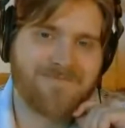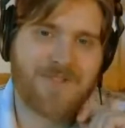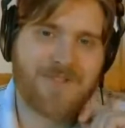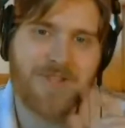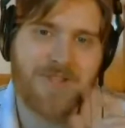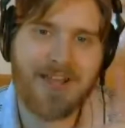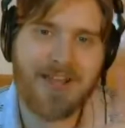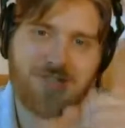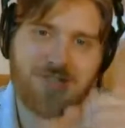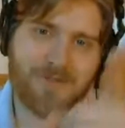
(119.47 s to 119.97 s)

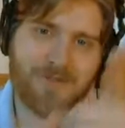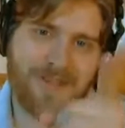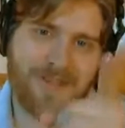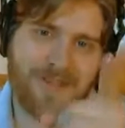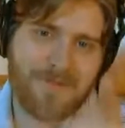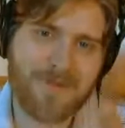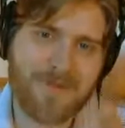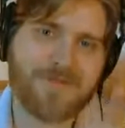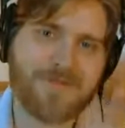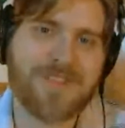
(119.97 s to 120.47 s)
So that shows
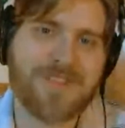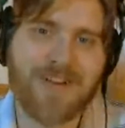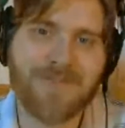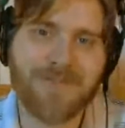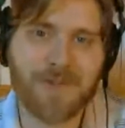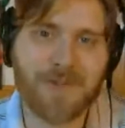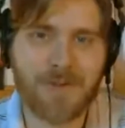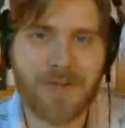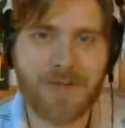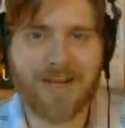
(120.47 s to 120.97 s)
how much we
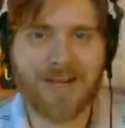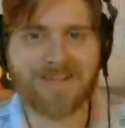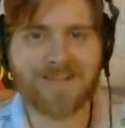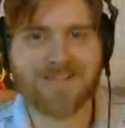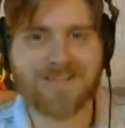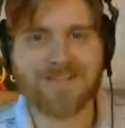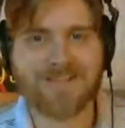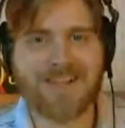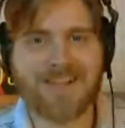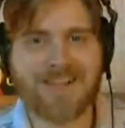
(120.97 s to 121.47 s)
love you
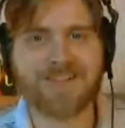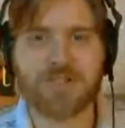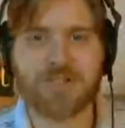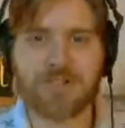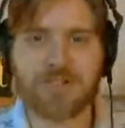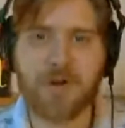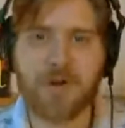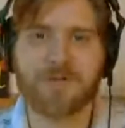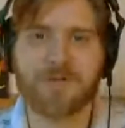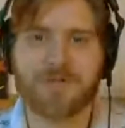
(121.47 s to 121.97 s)
guys. That
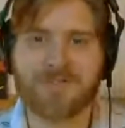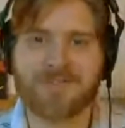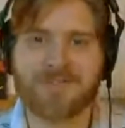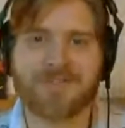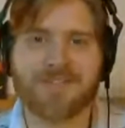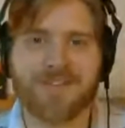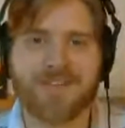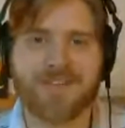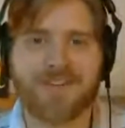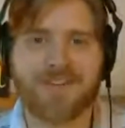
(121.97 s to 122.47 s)

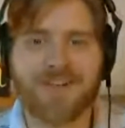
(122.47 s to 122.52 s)
shows.